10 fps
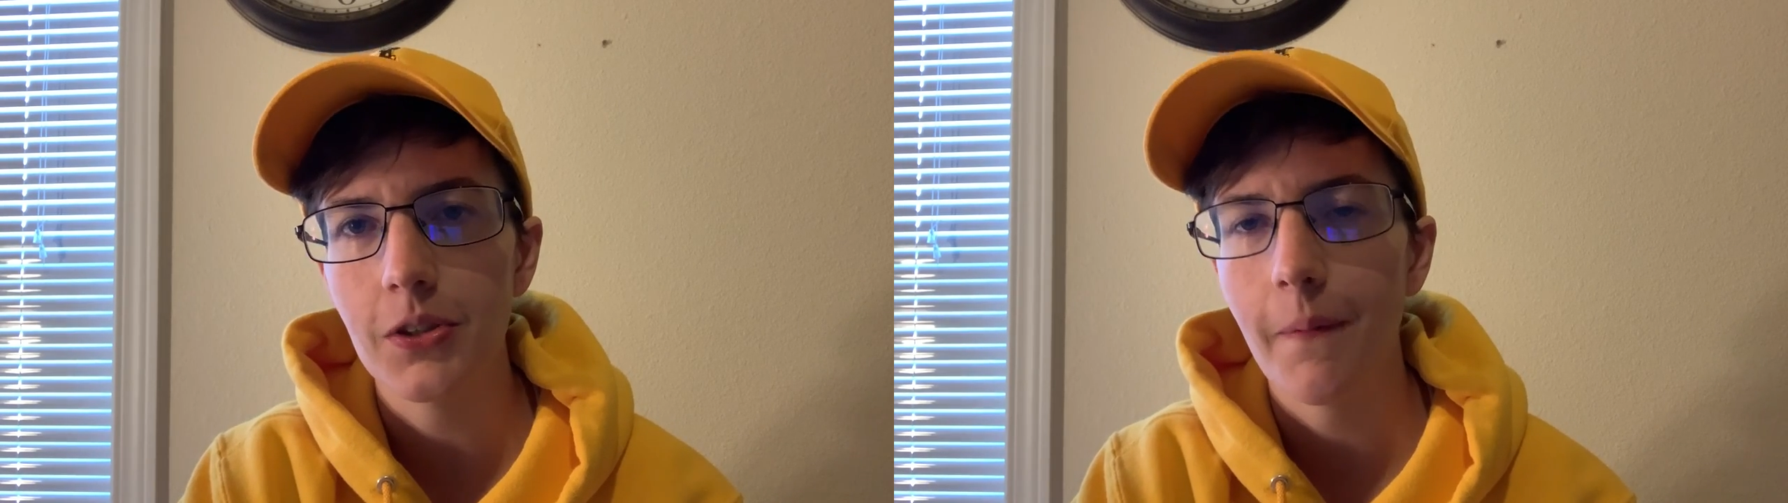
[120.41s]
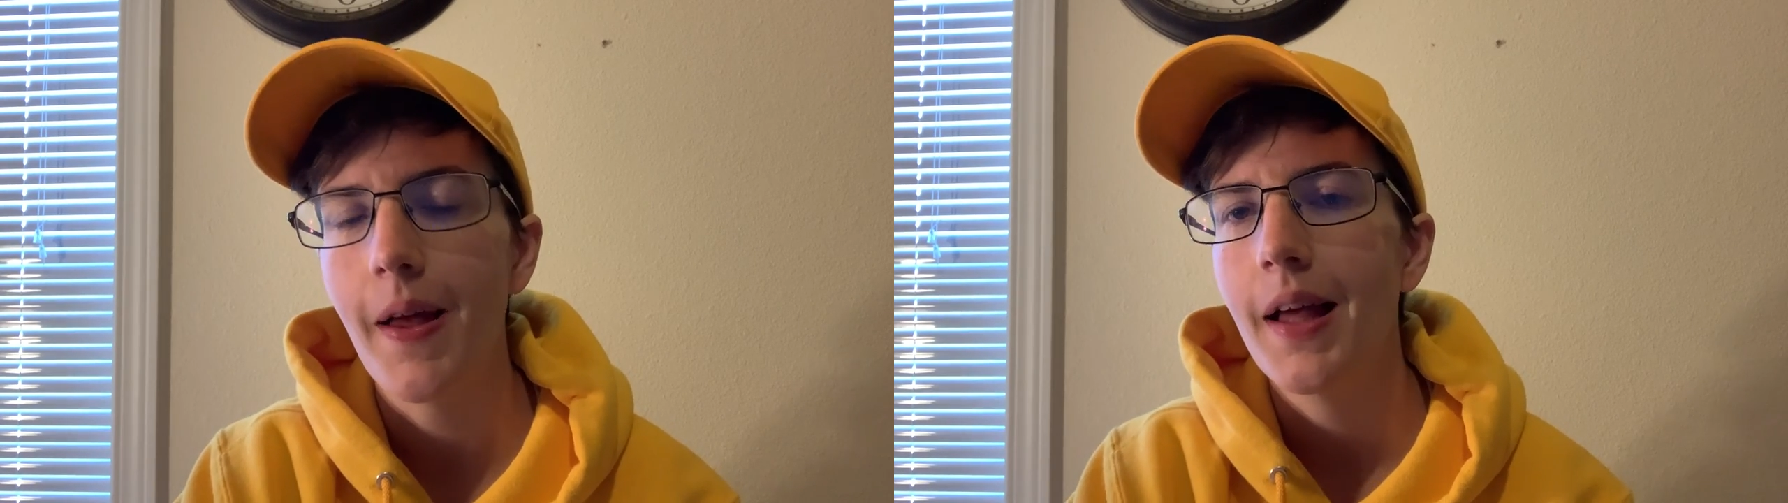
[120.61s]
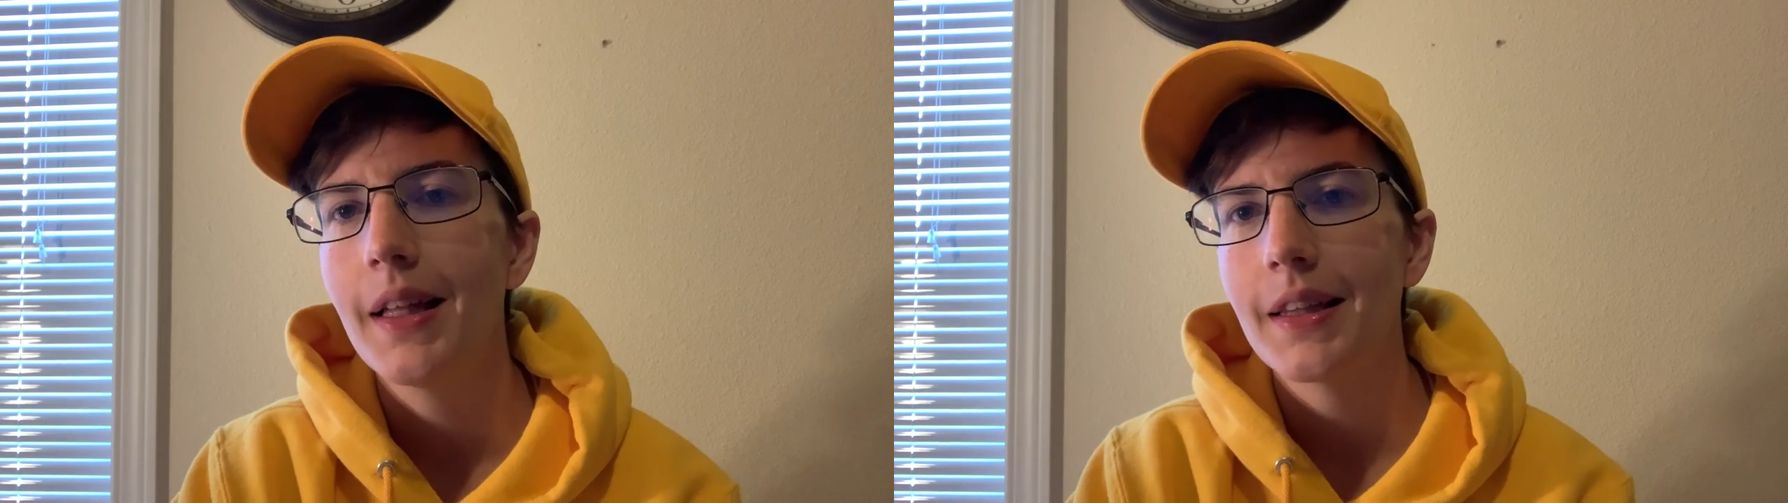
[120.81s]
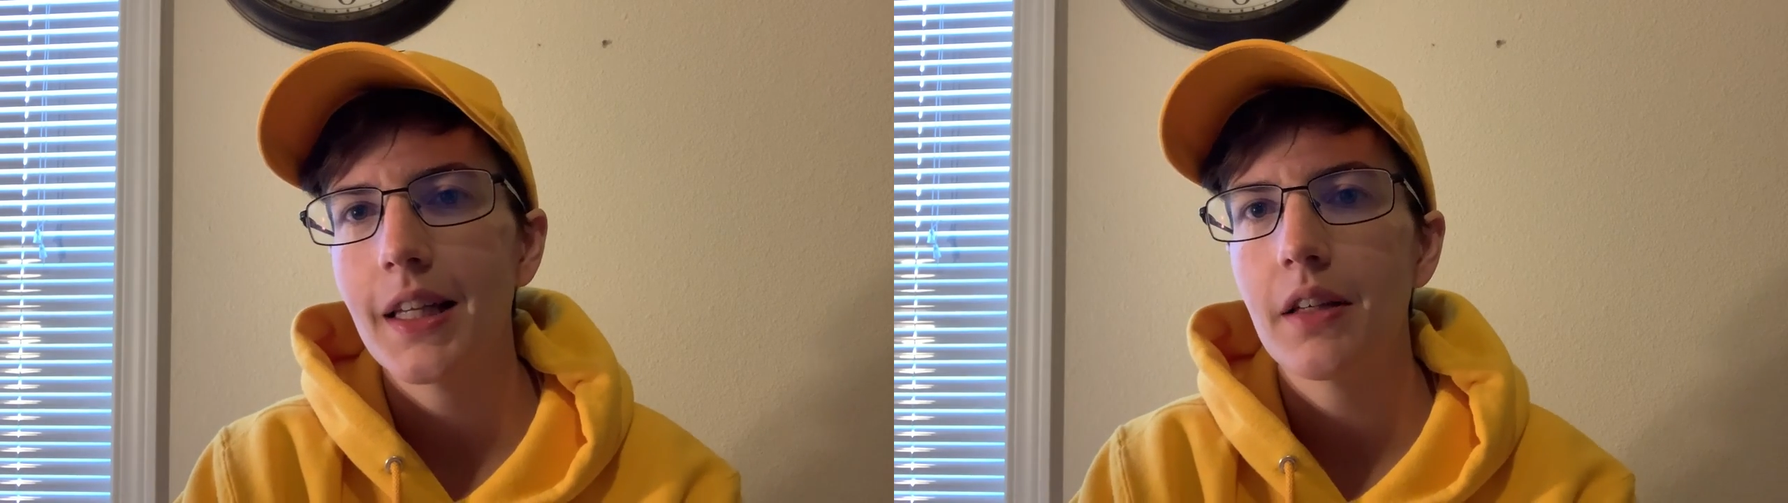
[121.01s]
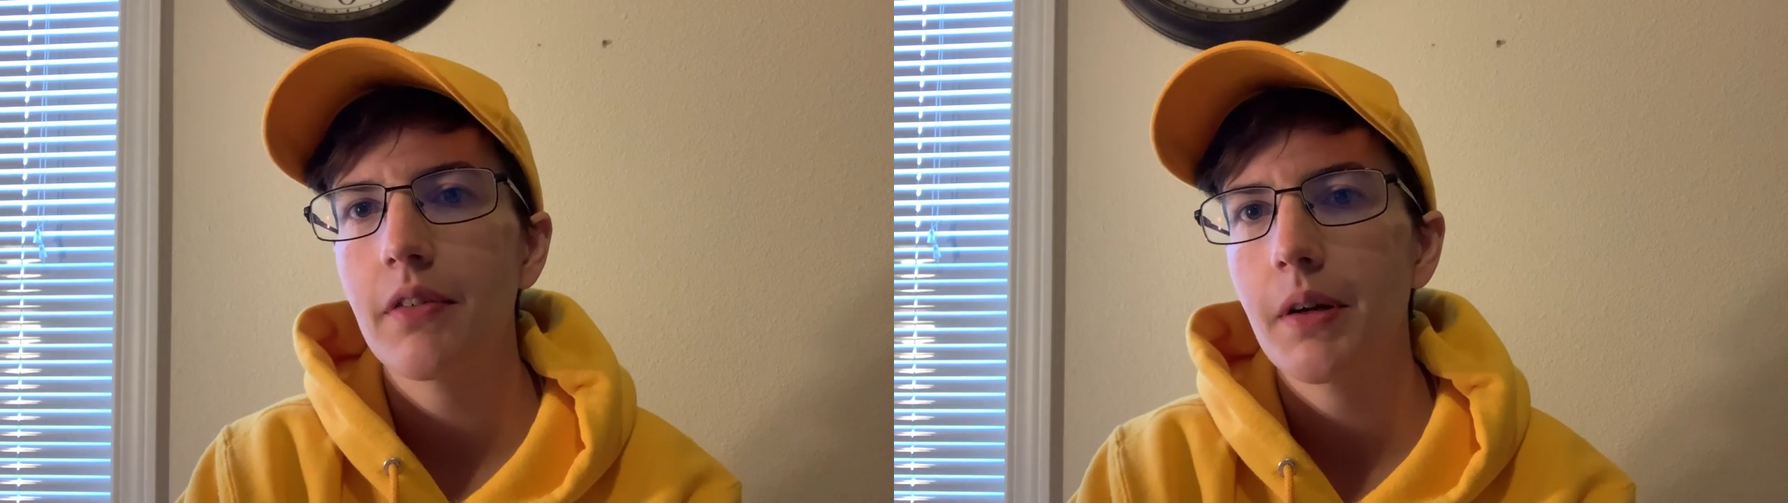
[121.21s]
So
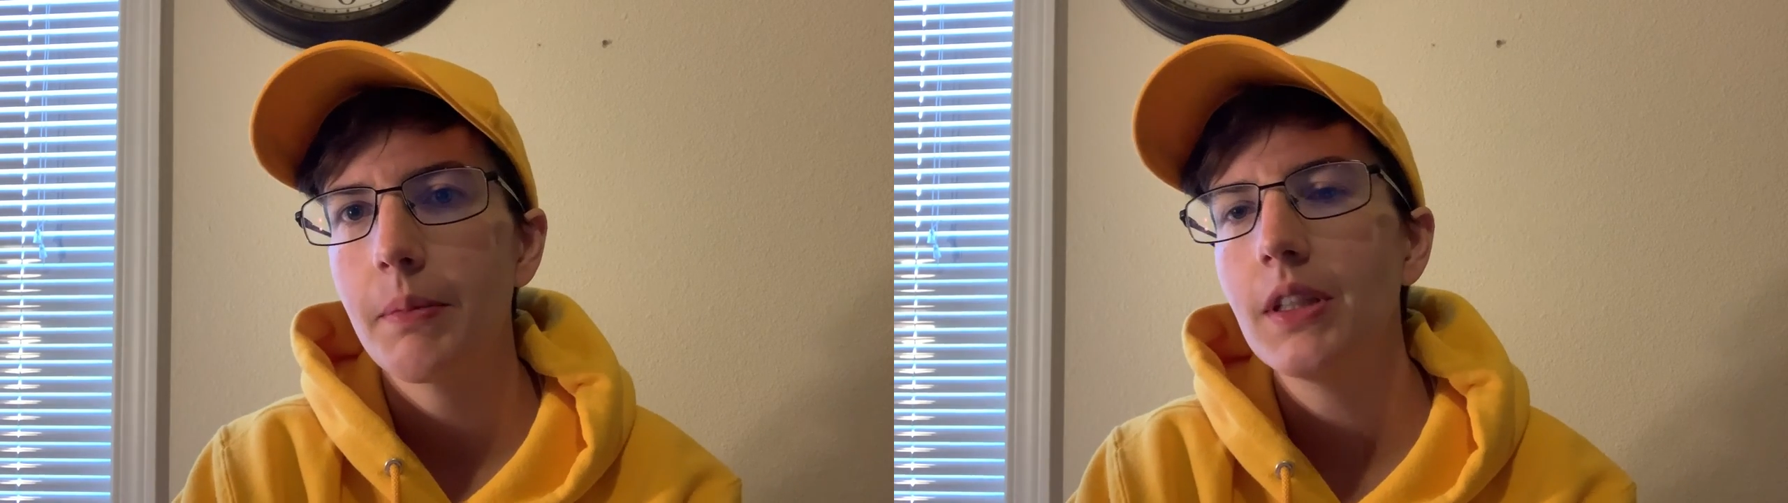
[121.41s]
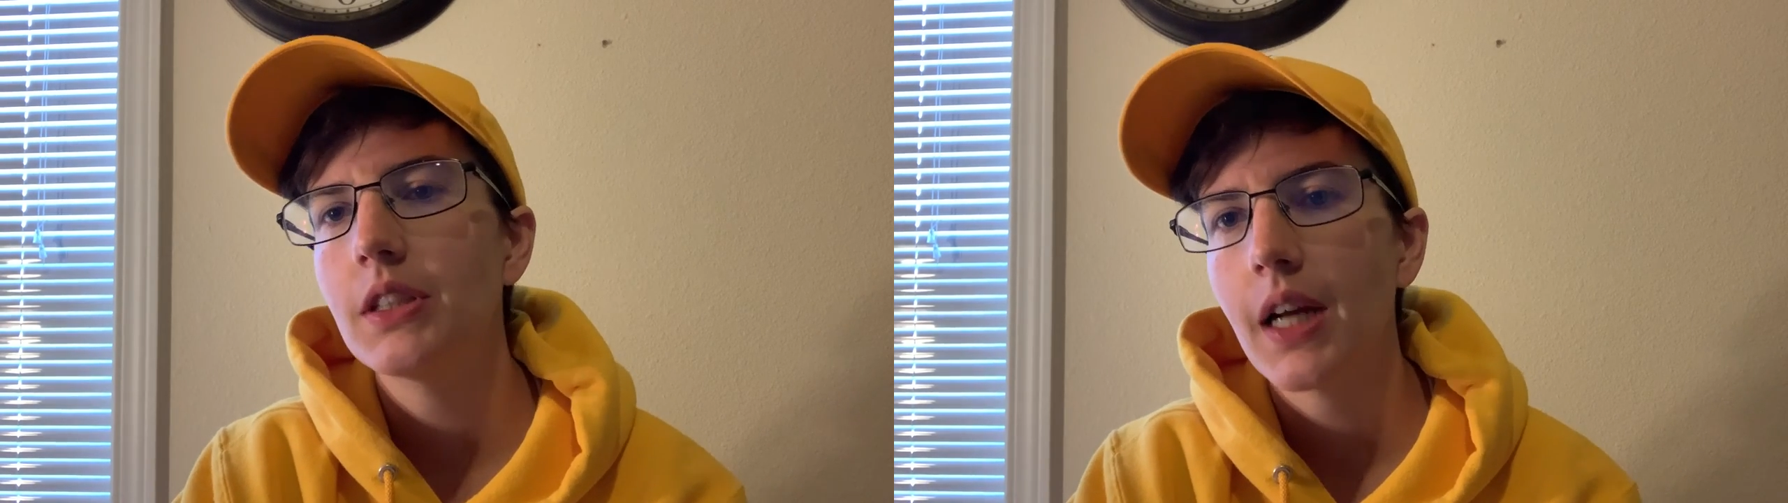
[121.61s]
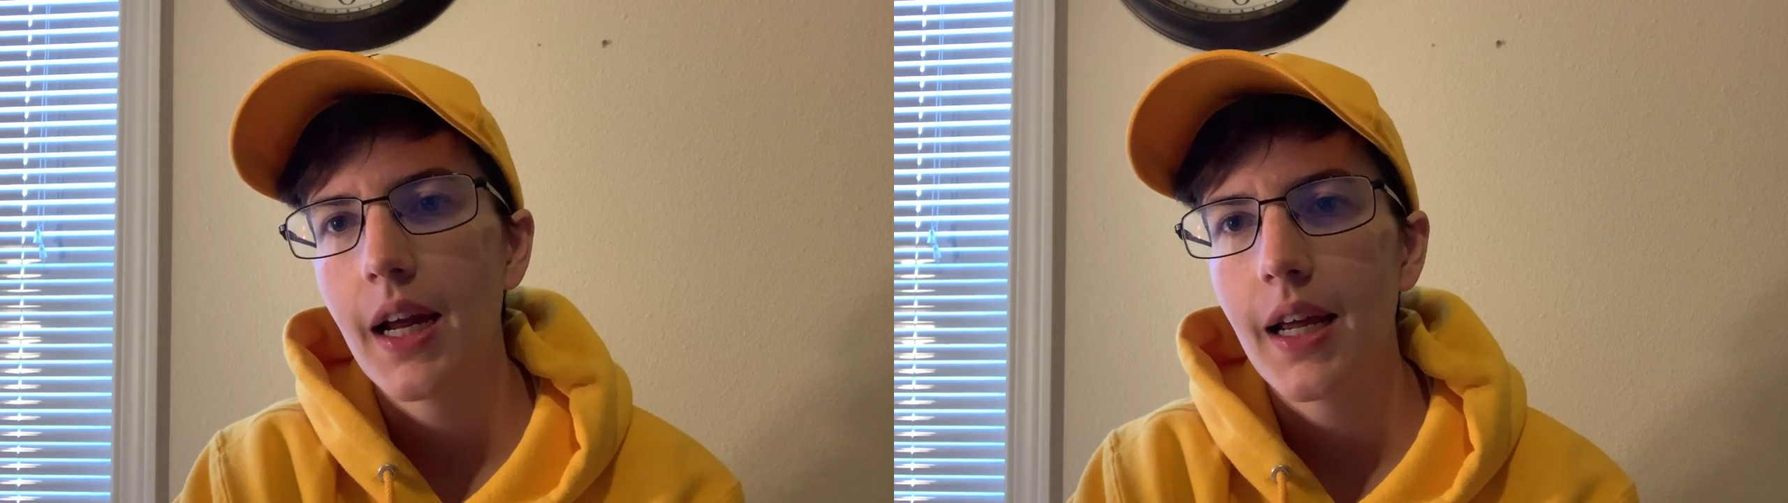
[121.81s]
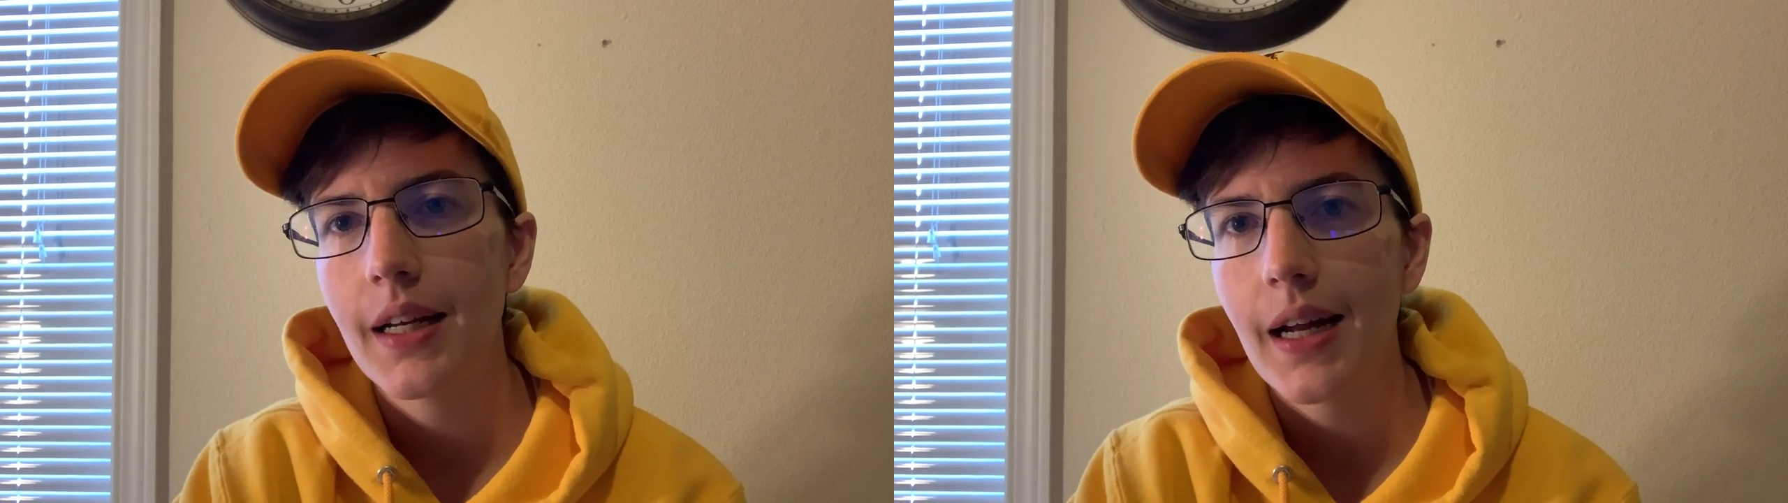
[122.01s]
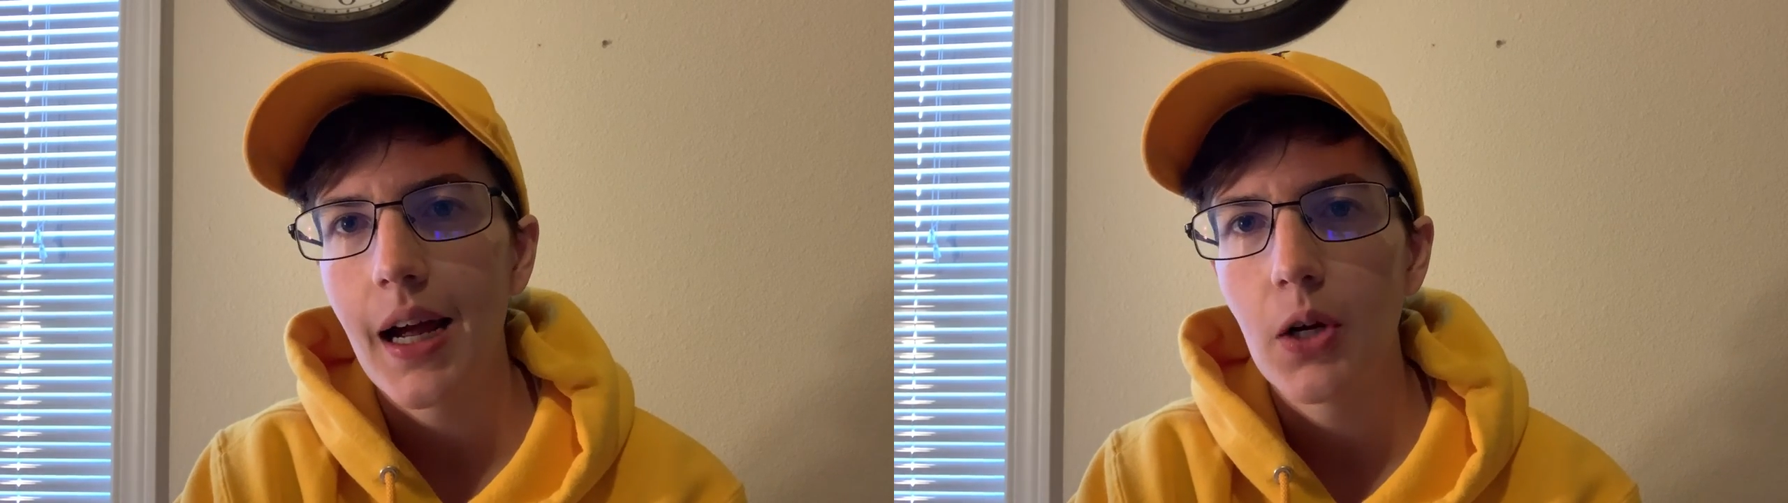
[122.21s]
thank you very much
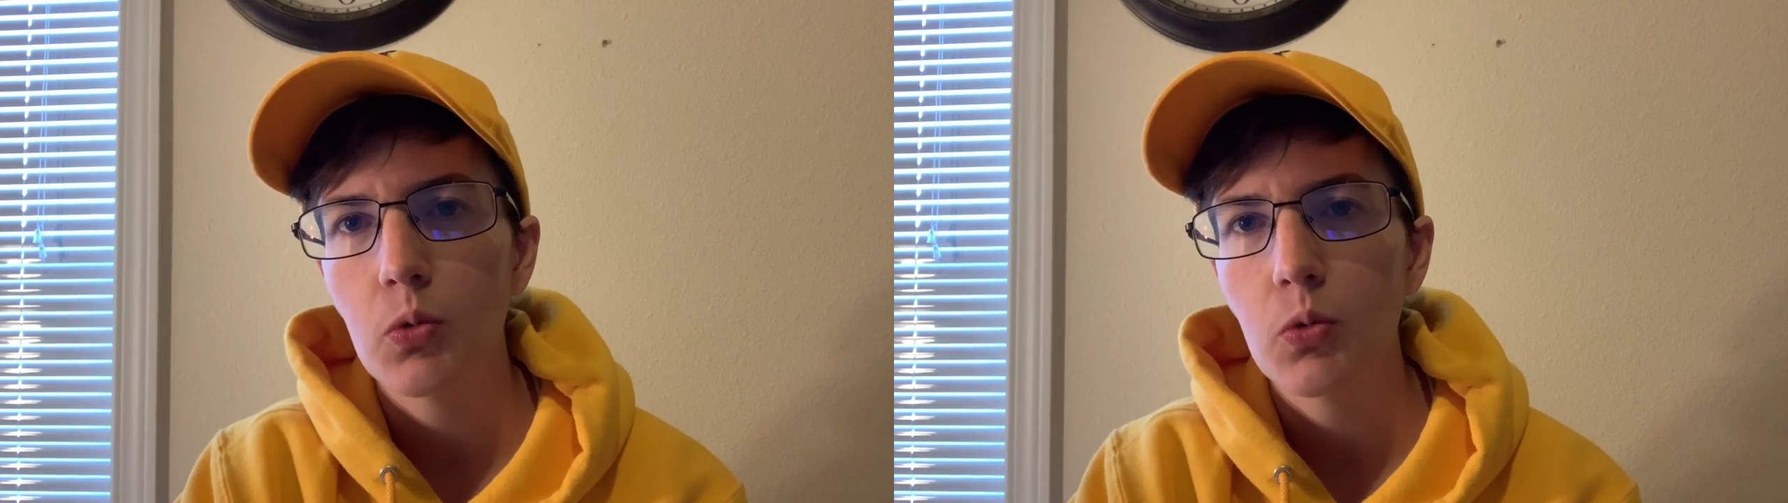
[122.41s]
and I